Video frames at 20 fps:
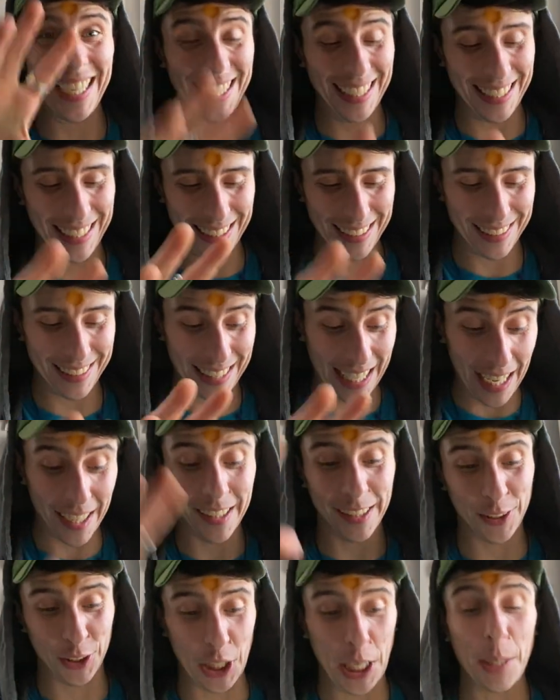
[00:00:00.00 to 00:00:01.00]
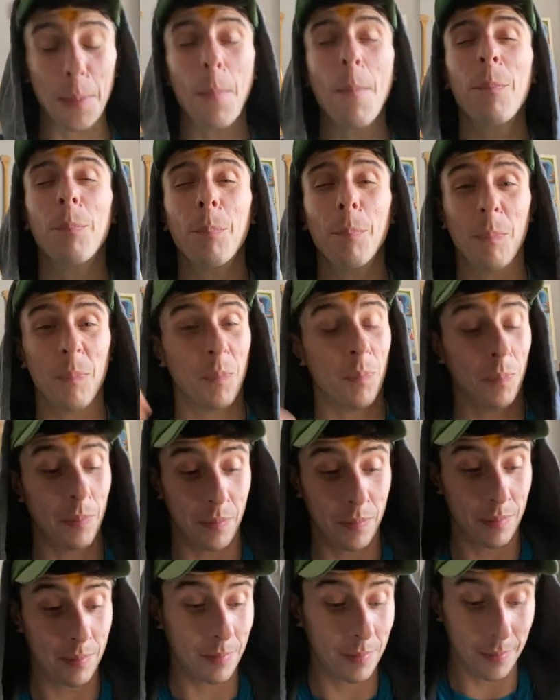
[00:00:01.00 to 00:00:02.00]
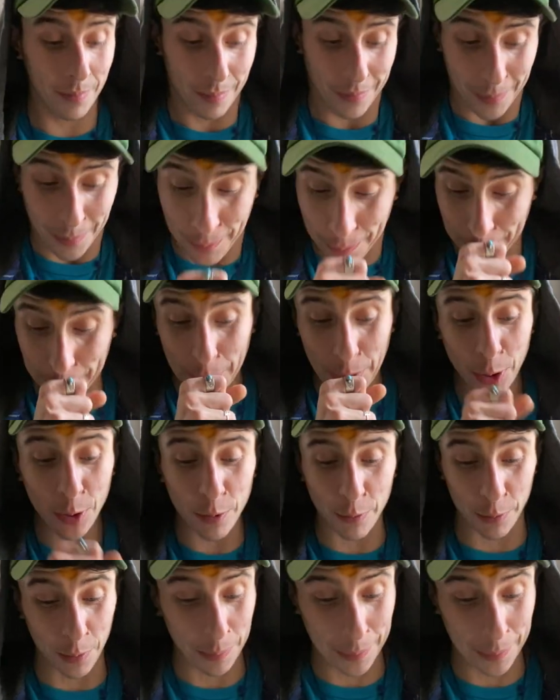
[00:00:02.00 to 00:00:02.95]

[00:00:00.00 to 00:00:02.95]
that is a beautiful